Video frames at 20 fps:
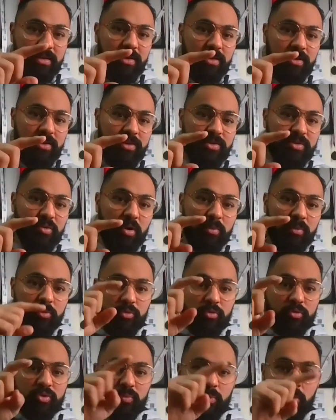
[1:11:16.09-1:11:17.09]
So I produced
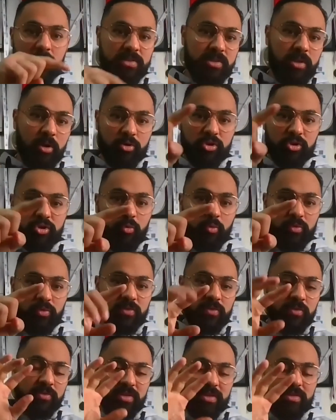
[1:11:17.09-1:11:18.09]
ones that are
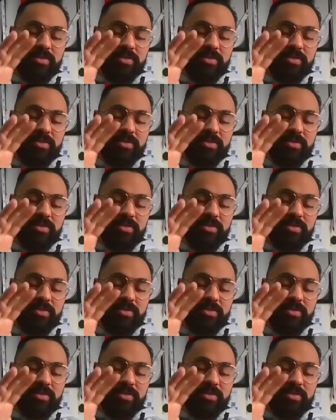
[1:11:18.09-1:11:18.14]
shorter.